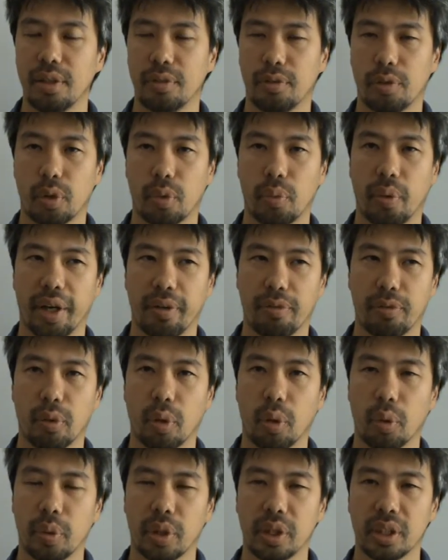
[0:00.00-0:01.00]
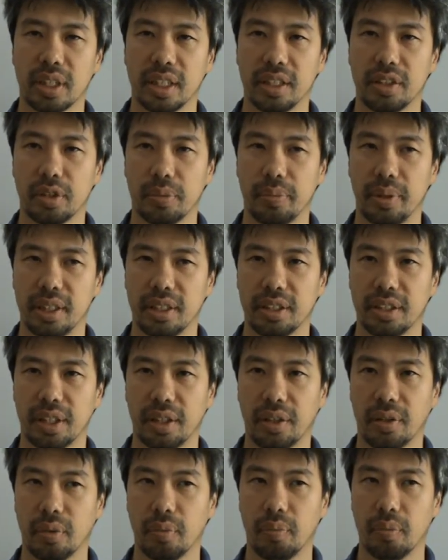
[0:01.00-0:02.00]
for a way forward and to be
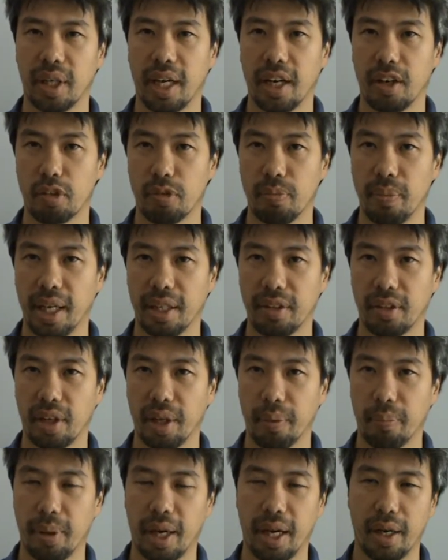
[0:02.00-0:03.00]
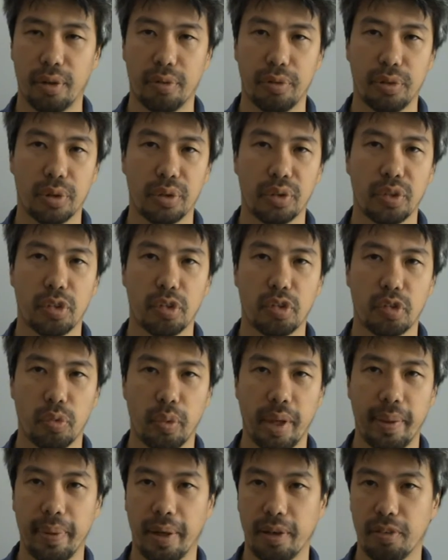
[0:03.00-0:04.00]
so charismatic and powerful to
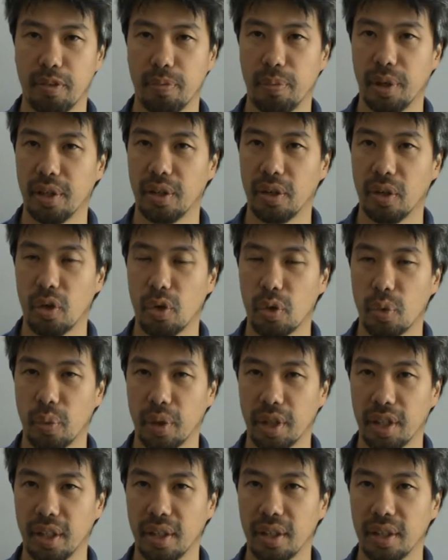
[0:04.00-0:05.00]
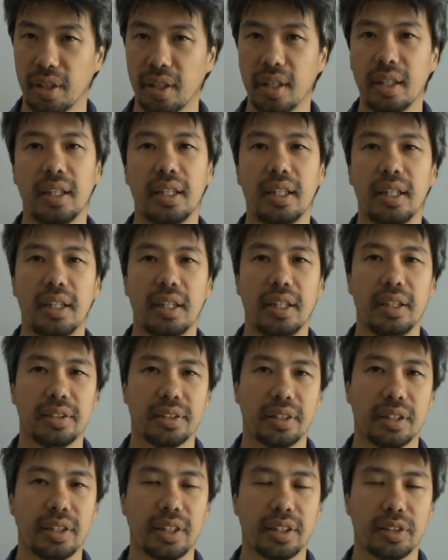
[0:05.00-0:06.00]
sweep everybody along with it.
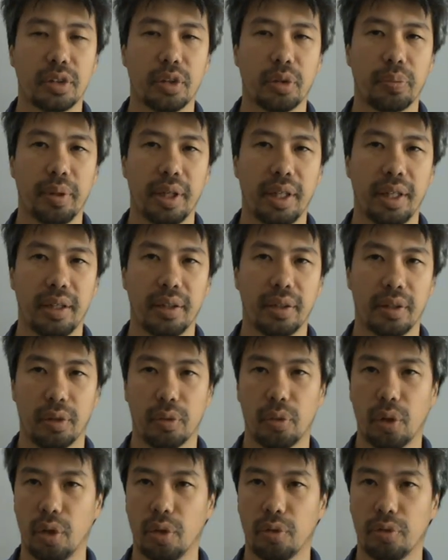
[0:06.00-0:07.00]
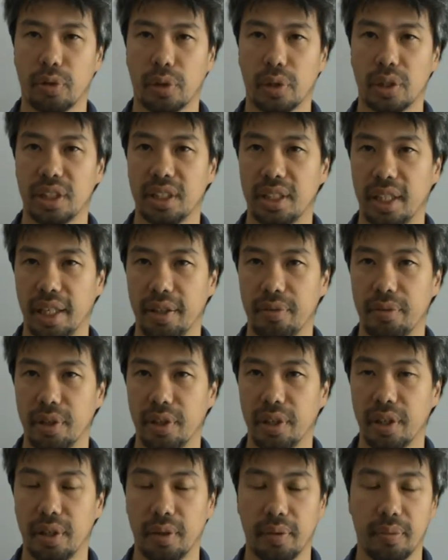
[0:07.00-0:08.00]
So this could be a role for a savior.